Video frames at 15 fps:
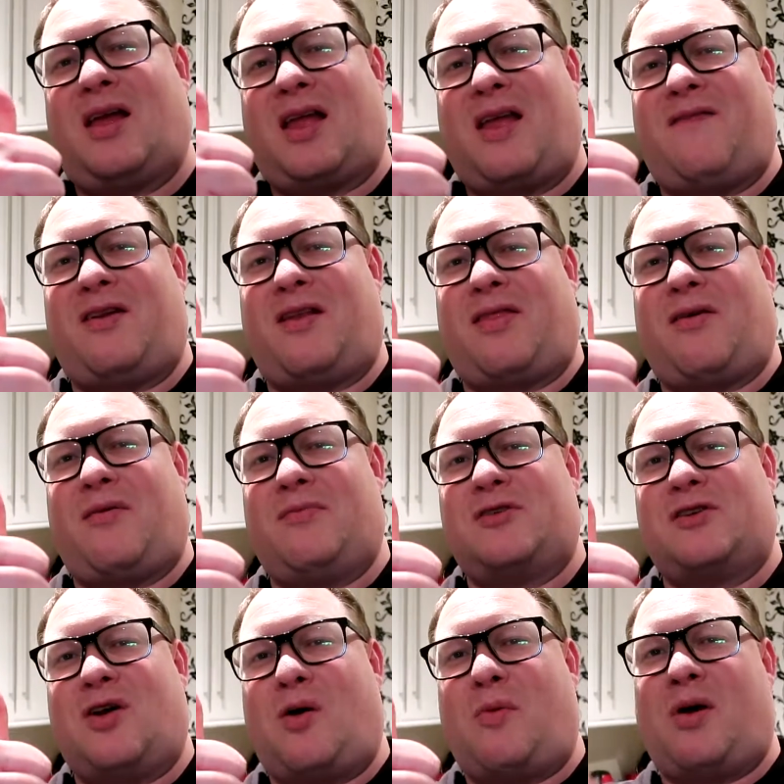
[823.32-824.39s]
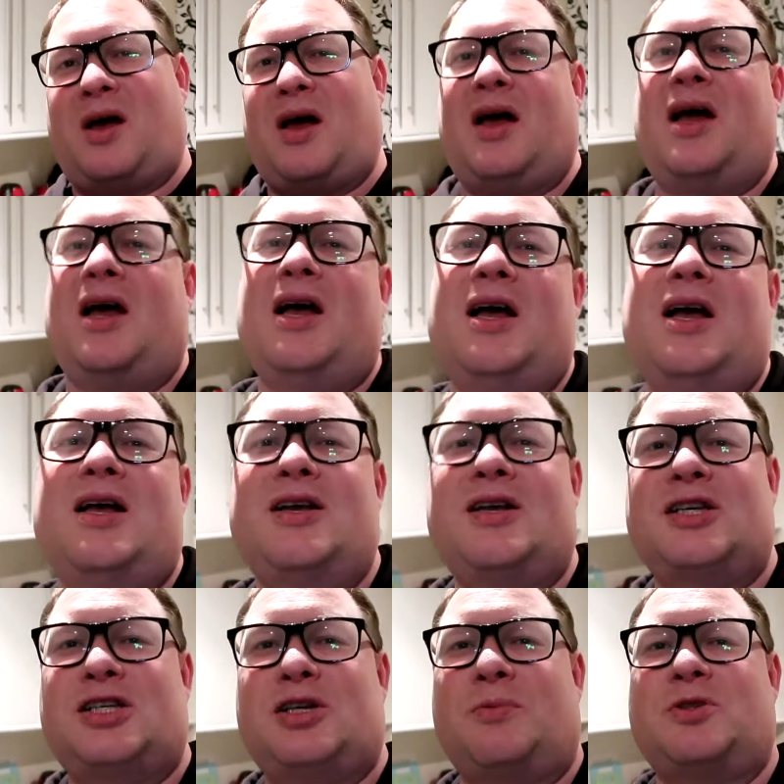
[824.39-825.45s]
give it a thumbs up.
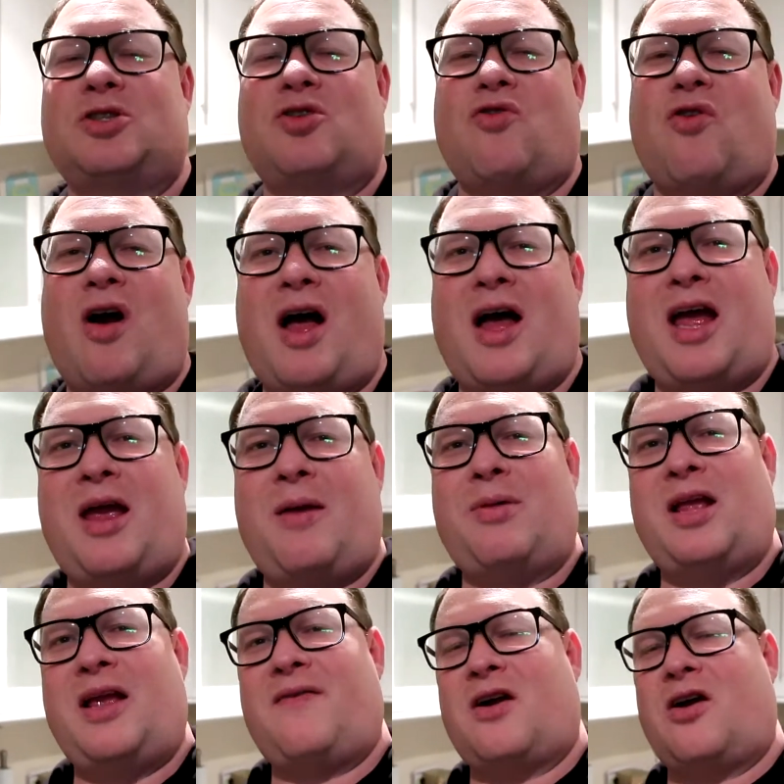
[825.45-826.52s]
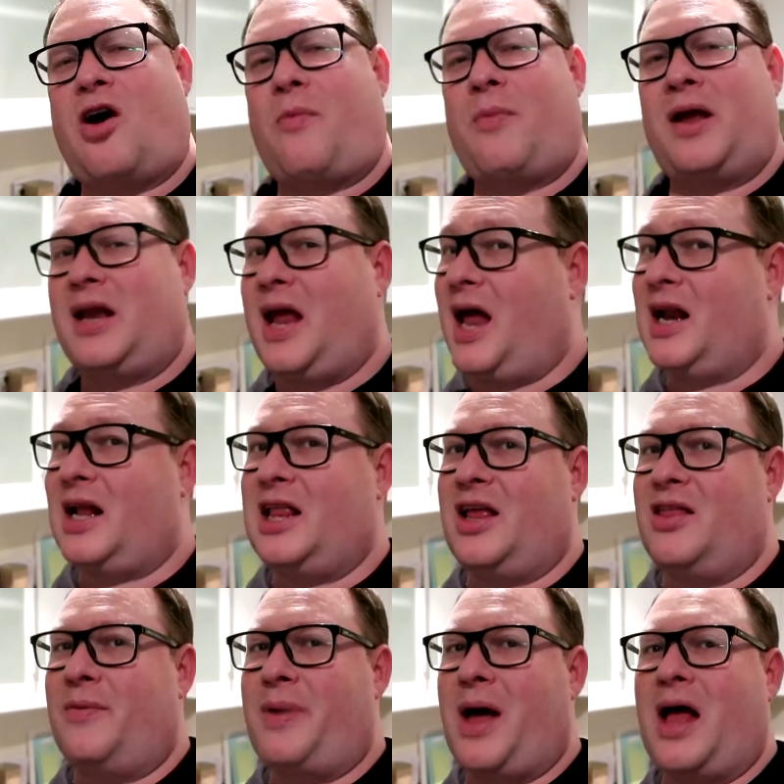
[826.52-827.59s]
Subscribe, leave a comment, and
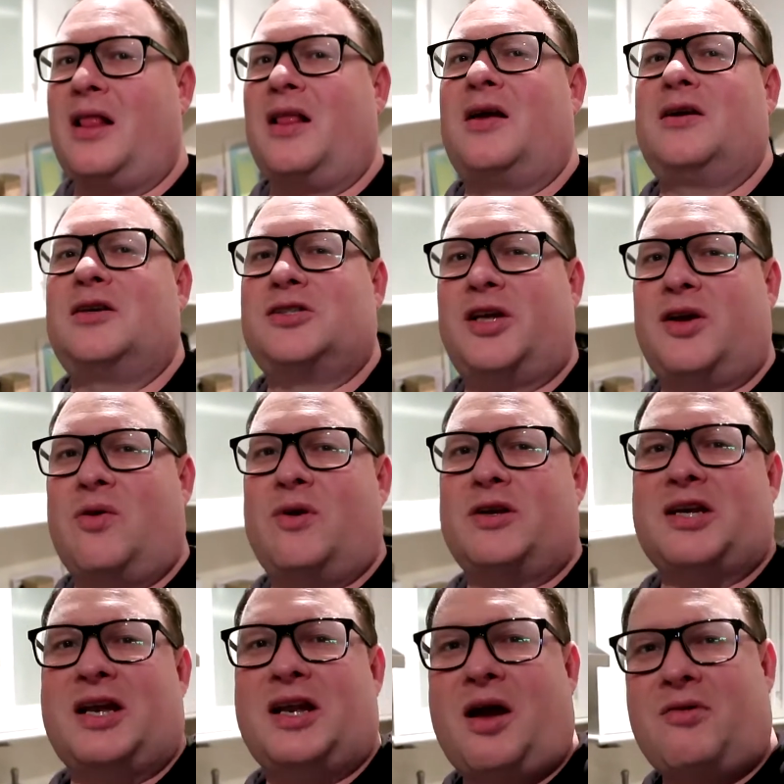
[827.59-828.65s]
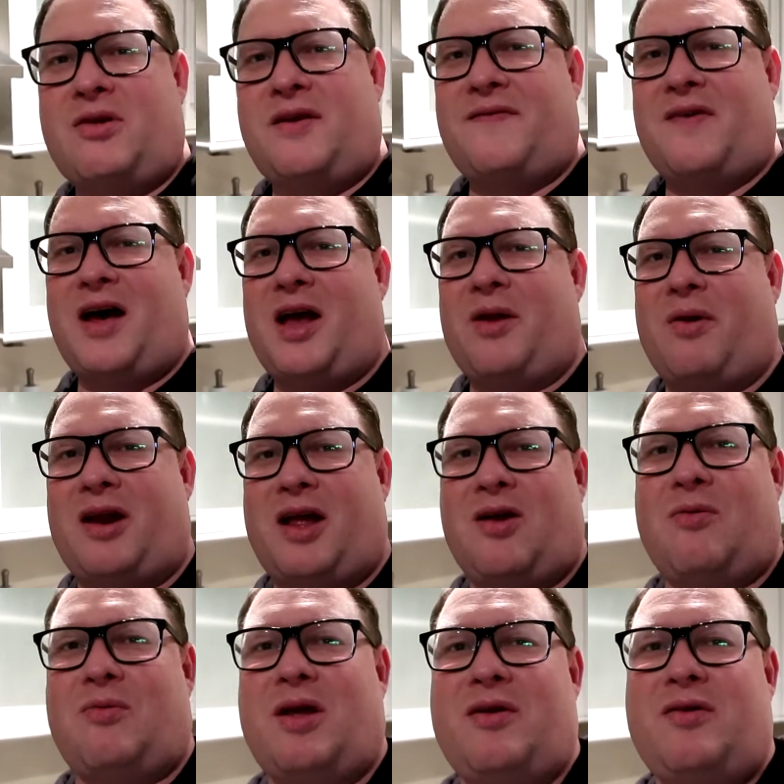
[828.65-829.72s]
click the bell, so you always get notified when I
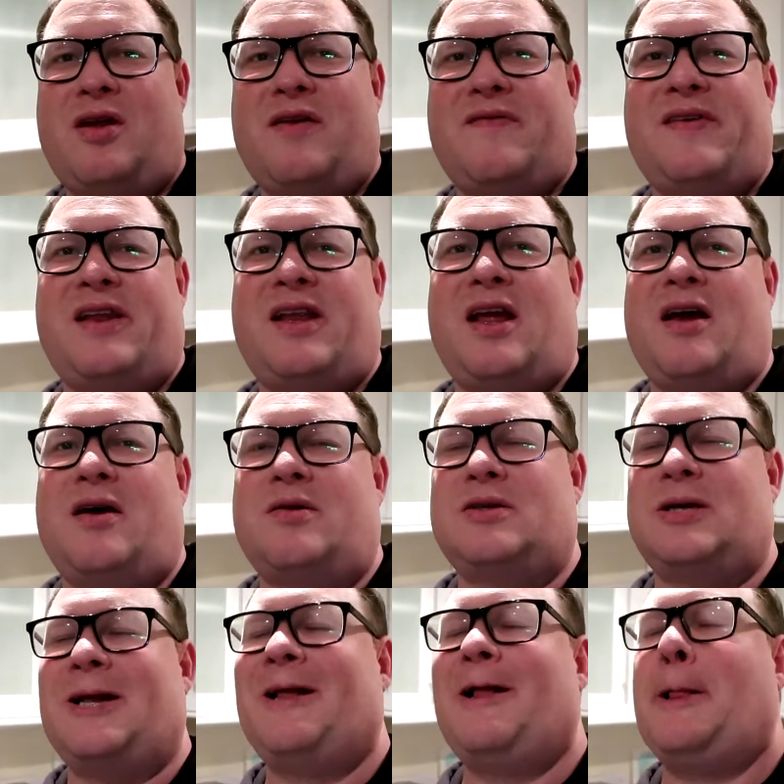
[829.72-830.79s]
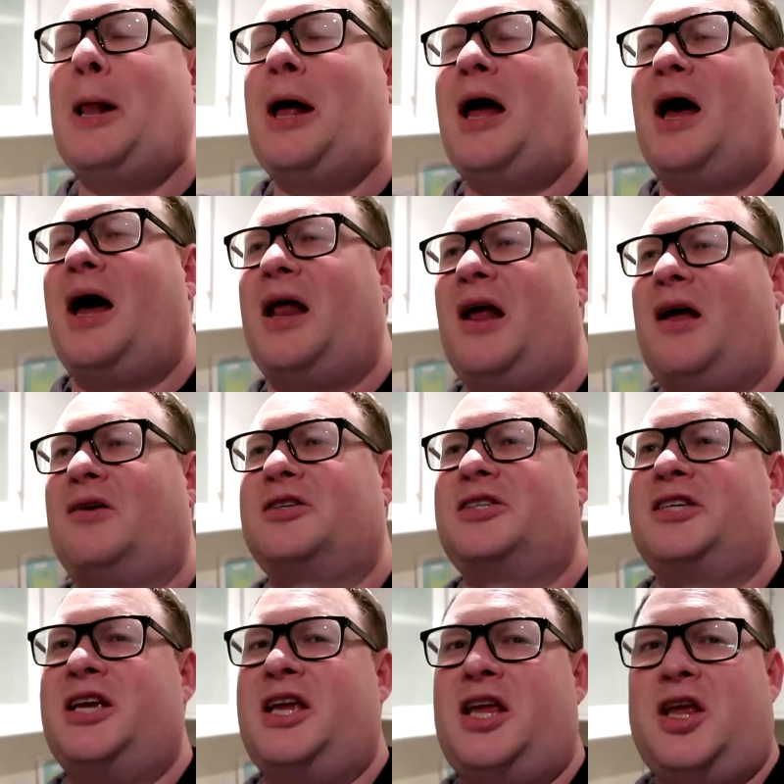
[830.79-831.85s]
upload new videos. And I'll
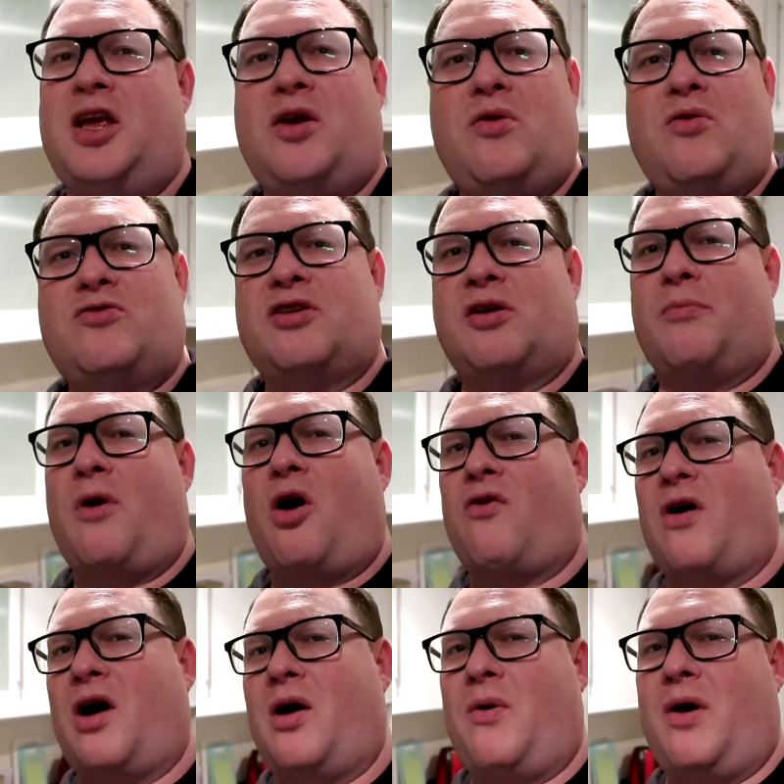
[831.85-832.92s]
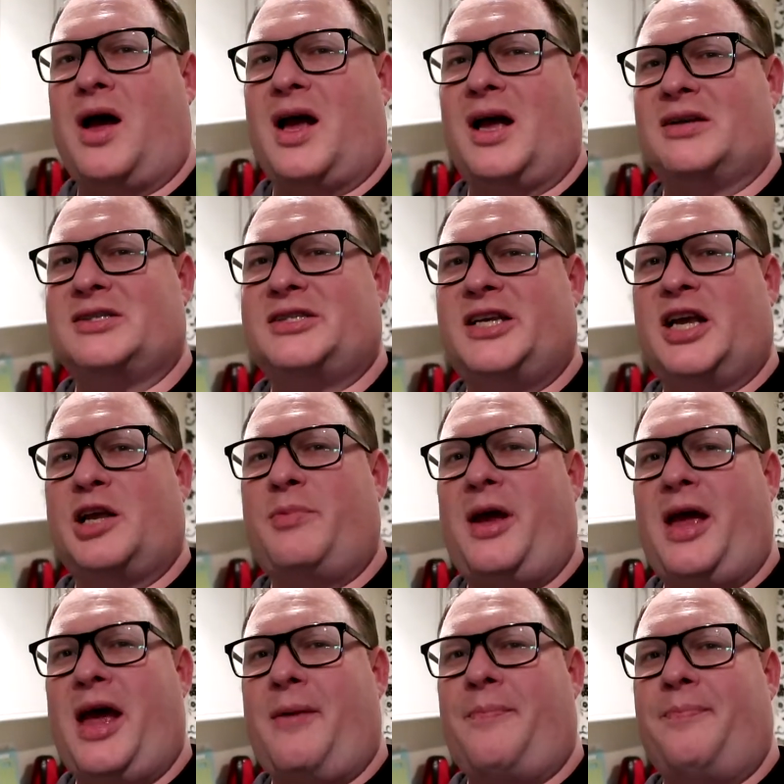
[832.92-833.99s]
see you tomorrow at 6
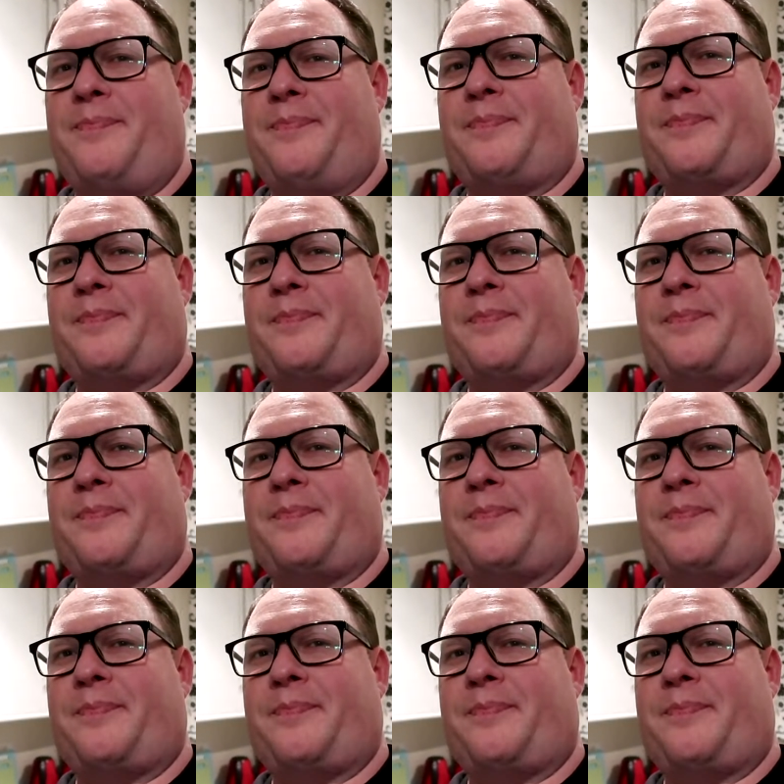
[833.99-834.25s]
p.m.